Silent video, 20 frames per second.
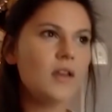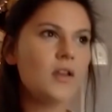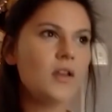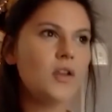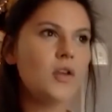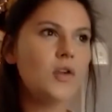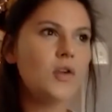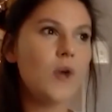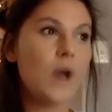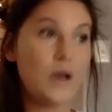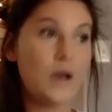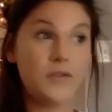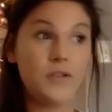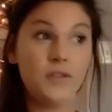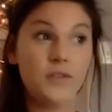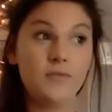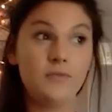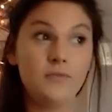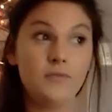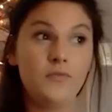you have
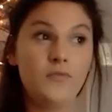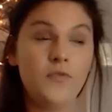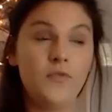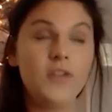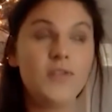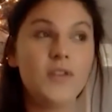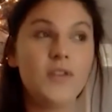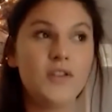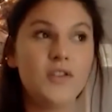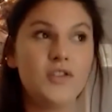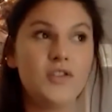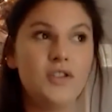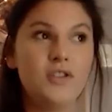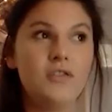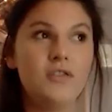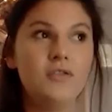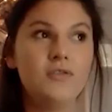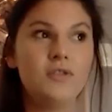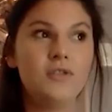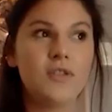to, first of all,
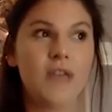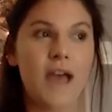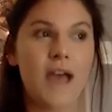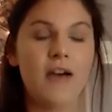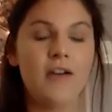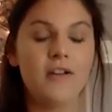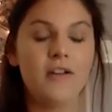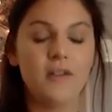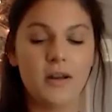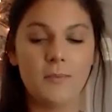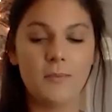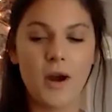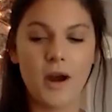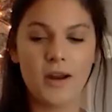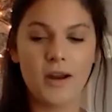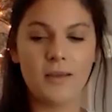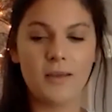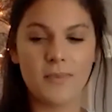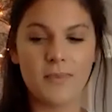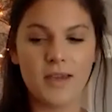choose how you're going to
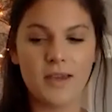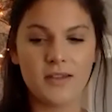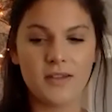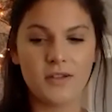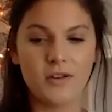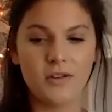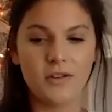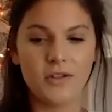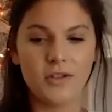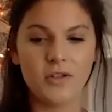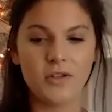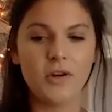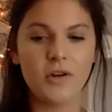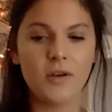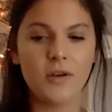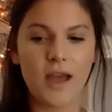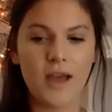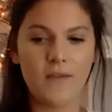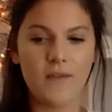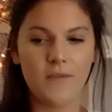market, because you
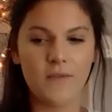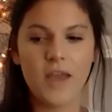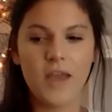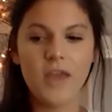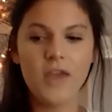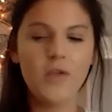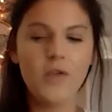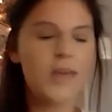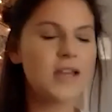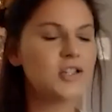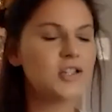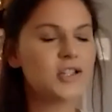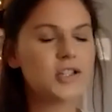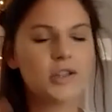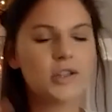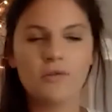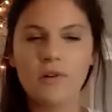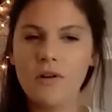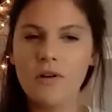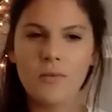can't
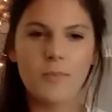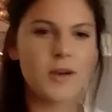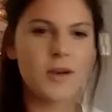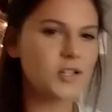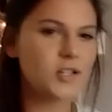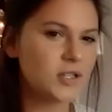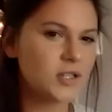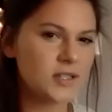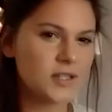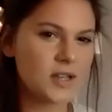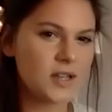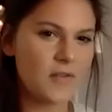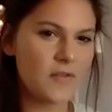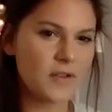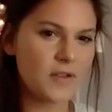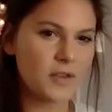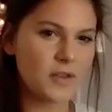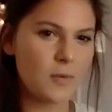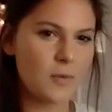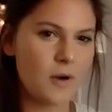just throw a bunch of stuff
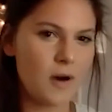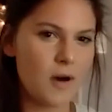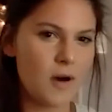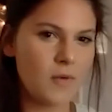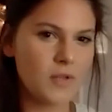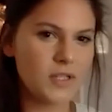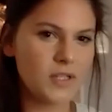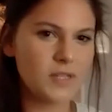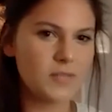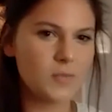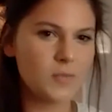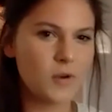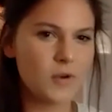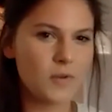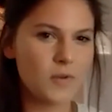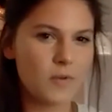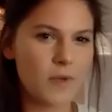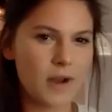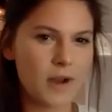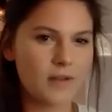at the wall, which is more of
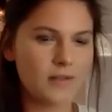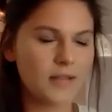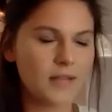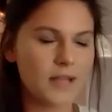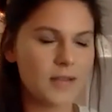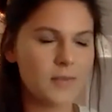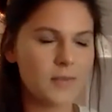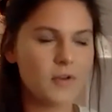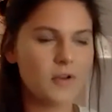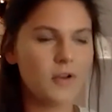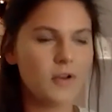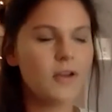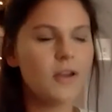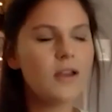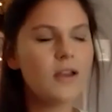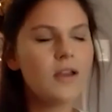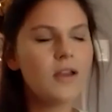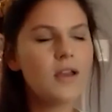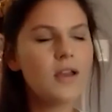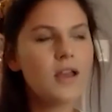a record label
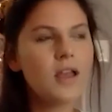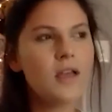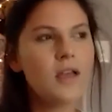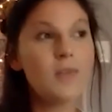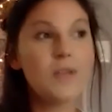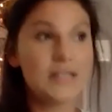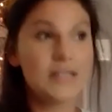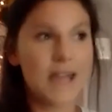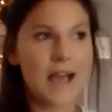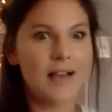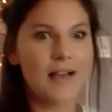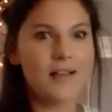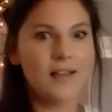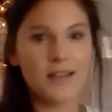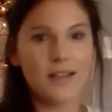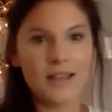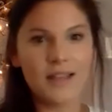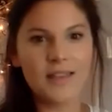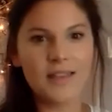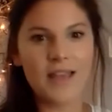
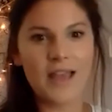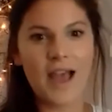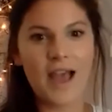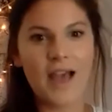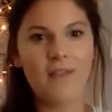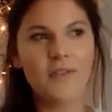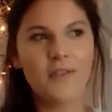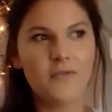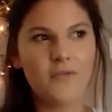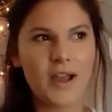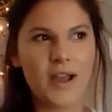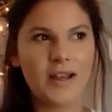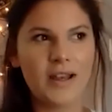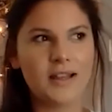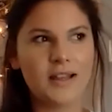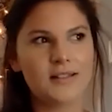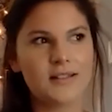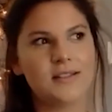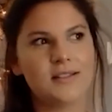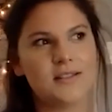mentality, and they have the
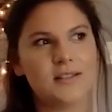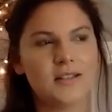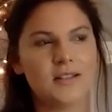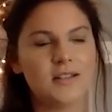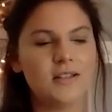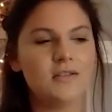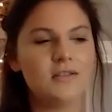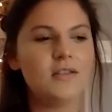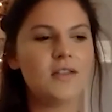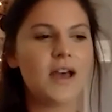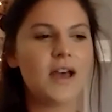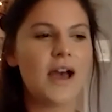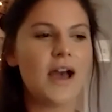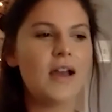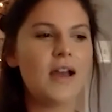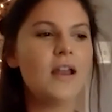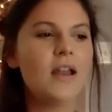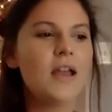finances to do that.